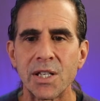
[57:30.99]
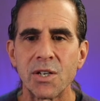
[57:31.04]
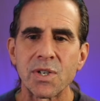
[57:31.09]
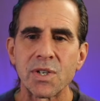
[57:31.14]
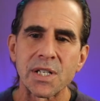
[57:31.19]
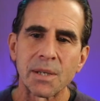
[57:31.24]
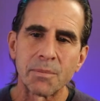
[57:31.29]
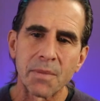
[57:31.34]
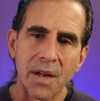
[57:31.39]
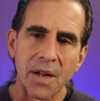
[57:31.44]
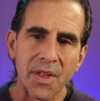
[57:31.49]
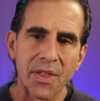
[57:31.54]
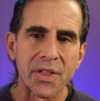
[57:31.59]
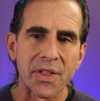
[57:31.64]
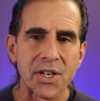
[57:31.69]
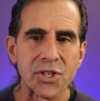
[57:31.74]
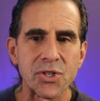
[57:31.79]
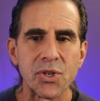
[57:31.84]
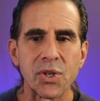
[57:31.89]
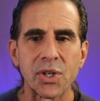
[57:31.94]
There were some other
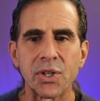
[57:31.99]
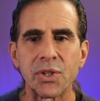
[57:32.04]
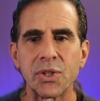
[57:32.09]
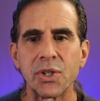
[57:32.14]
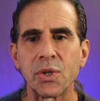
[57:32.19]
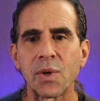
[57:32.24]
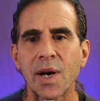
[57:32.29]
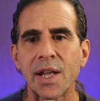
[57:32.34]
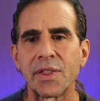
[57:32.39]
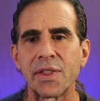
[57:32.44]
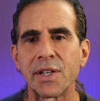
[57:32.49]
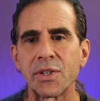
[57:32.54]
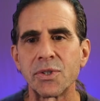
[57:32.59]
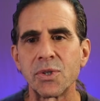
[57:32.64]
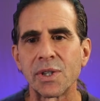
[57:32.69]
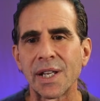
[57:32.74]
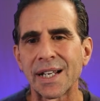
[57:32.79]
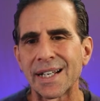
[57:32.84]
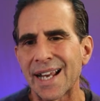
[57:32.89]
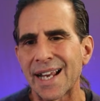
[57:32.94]
things you can do, I think,
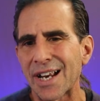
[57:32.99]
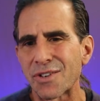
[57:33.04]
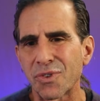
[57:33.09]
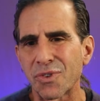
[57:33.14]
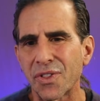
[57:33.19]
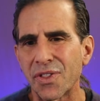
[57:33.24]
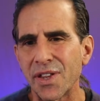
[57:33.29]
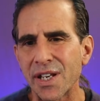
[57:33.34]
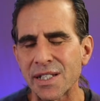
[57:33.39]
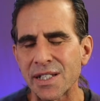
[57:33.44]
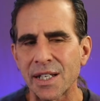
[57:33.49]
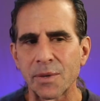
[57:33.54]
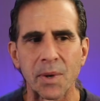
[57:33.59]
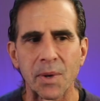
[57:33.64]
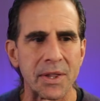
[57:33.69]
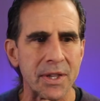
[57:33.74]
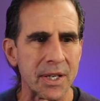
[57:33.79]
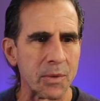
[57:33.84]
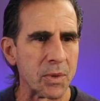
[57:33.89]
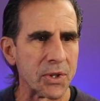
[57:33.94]
too, like natural things.
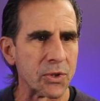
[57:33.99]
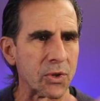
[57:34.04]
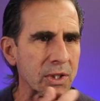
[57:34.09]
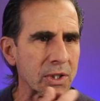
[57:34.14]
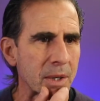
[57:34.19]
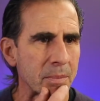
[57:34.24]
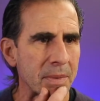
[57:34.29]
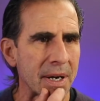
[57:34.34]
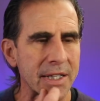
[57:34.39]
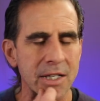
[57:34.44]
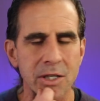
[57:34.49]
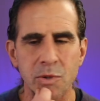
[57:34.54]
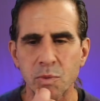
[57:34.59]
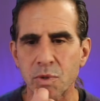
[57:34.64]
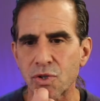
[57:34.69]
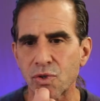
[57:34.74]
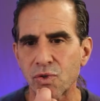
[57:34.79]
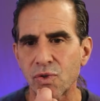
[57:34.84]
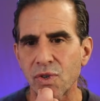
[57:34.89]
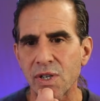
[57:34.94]
Like I think we talked about
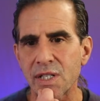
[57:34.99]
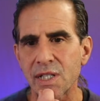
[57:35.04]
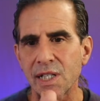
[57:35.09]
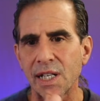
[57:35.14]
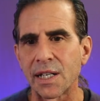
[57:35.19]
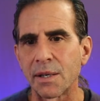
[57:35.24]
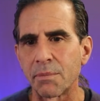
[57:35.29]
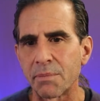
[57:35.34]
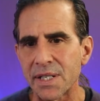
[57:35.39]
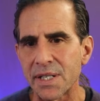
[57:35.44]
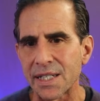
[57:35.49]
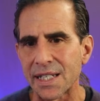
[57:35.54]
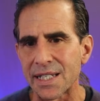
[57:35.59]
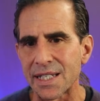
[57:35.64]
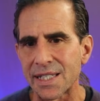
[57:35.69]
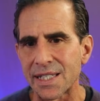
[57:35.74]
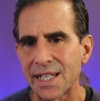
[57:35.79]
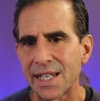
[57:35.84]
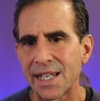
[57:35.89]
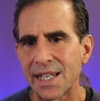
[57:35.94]
this with Chris, like
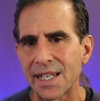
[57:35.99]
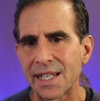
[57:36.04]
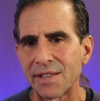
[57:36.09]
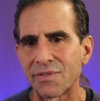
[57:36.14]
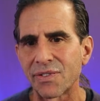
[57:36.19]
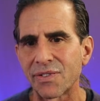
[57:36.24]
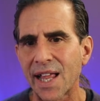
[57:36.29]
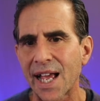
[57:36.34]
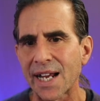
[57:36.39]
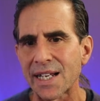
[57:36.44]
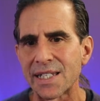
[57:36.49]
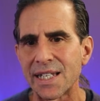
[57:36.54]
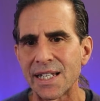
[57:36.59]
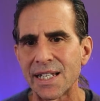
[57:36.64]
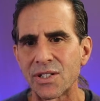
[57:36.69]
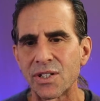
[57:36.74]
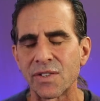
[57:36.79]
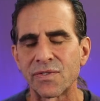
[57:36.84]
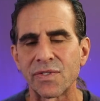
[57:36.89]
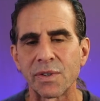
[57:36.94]
hibiscus tea, flax
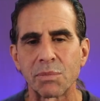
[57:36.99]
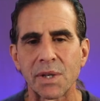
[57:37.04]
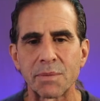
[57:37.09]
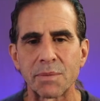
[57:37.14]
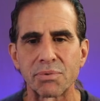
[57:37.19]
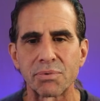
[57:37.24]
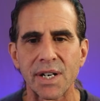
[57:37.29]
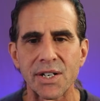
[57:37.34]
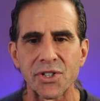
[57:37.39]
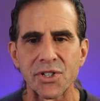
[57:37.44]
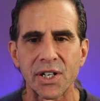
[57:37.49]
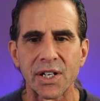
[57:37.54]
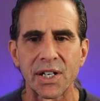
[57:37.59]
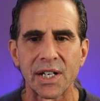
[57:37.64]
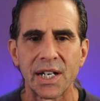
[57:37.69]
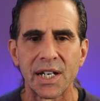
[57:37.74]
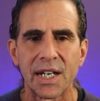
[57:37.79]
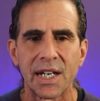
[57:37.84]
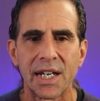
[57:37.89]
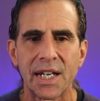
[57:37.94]
seeds, good for blood
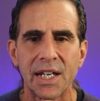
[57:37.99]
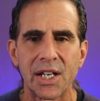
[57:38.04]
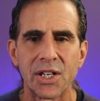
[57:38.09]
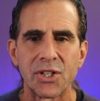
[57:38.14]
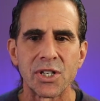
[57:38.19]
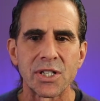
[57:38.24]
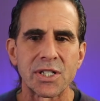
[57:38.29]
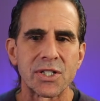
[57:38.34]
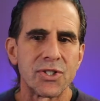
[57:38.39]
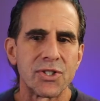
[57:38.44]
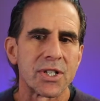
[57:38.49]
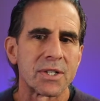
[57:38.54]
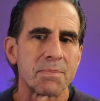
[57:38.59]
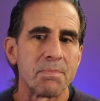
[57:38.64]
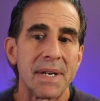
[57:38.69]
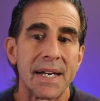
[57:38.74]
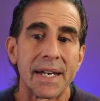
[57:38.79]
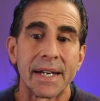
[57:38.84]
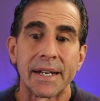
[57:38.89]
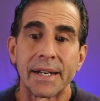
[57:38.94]
pressure.
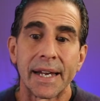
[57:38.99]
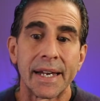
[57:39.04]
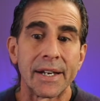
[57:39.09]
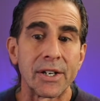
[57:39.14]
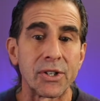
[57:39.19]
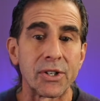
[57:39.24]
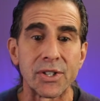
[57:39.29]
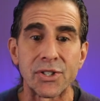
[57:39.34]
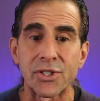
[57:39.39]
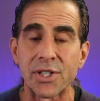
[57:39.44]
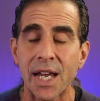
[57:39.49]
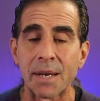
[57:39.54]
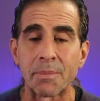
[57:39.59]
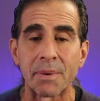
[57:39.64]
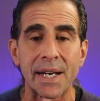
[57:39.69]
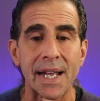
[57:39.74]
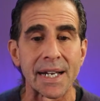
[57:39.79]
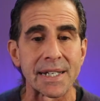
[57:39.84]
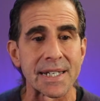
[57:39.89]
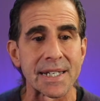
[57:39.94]
Just being in good
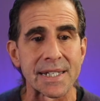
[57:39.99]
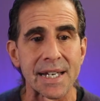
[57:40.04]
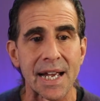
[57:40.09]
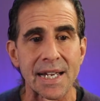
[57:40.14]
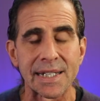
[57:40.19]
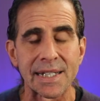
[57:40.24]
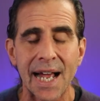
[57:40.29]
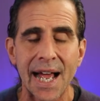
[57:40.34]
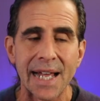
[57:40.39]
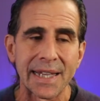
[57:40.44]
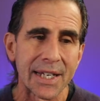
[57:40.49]
shape and exercising.